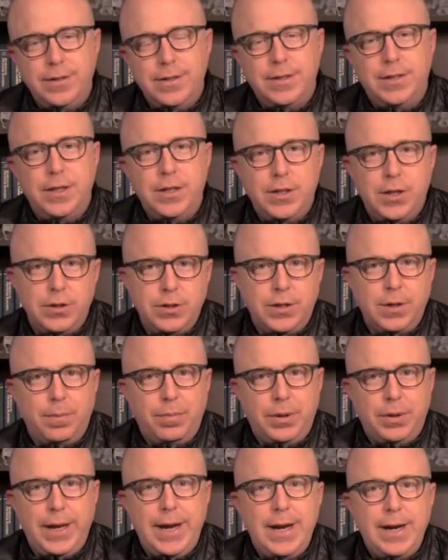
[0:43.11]
that there's a
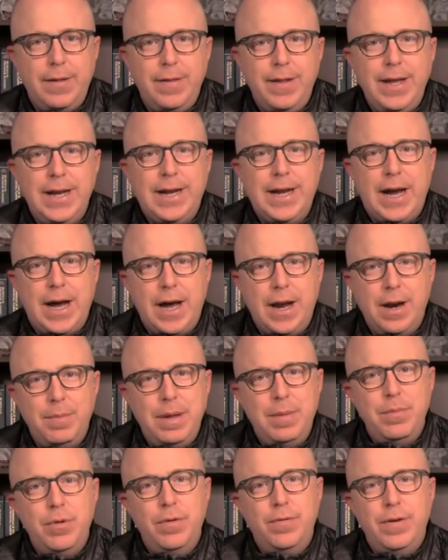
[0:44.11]
plan in the
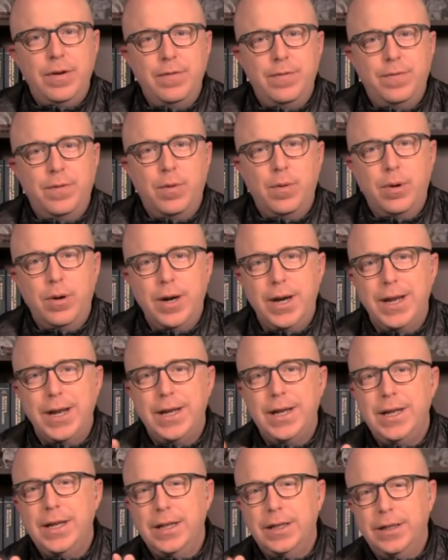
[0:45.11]
economy moving forward.
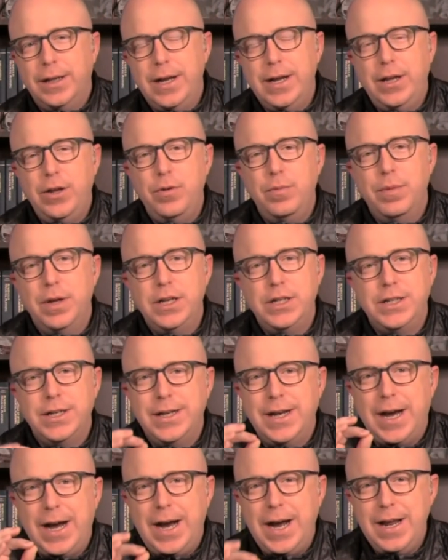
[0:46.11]
Like you mentioned,
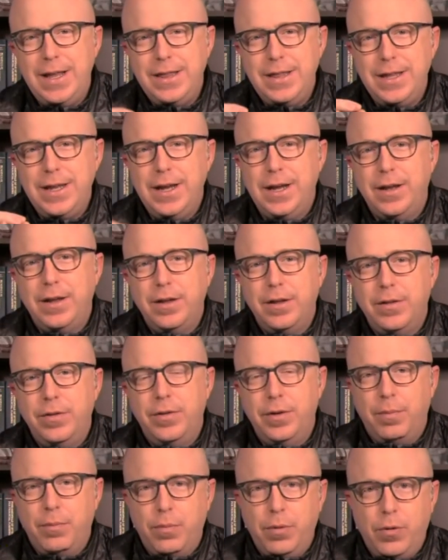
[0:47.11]
I think
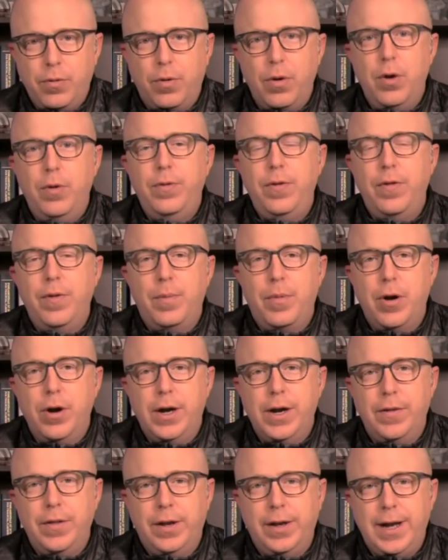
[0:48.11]
the growth in the
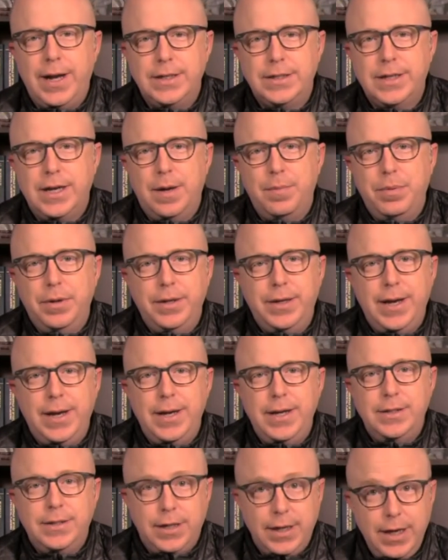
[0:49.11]
market in the last couple
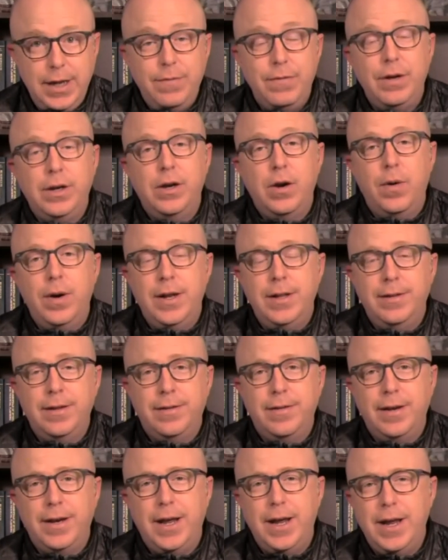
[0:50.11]
days, even going into
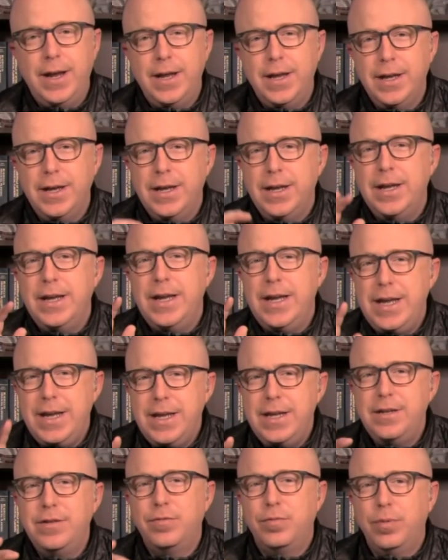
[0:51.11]
today,
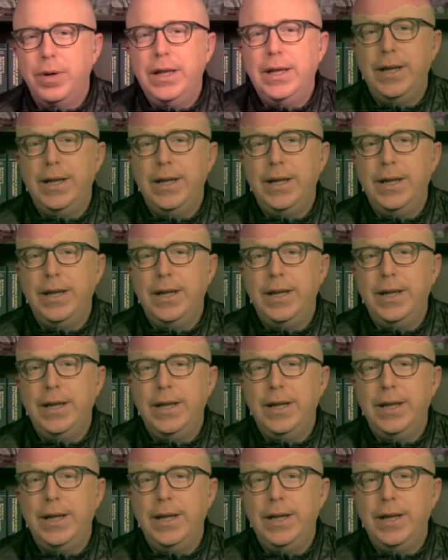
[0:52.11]
is really